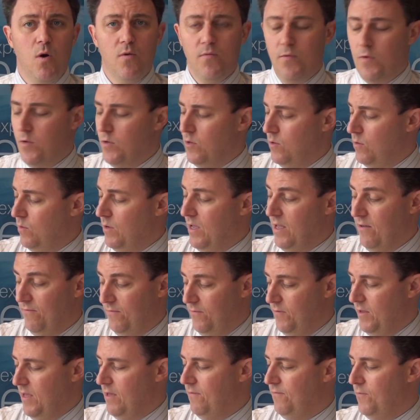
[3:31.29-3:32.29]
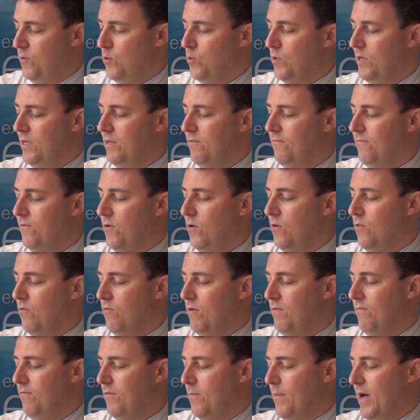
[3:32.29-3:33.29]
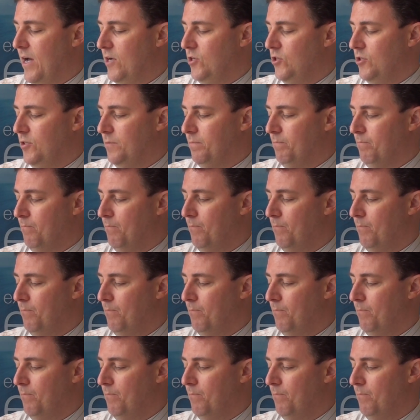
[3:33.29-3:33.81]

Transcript: offer you if you need further information.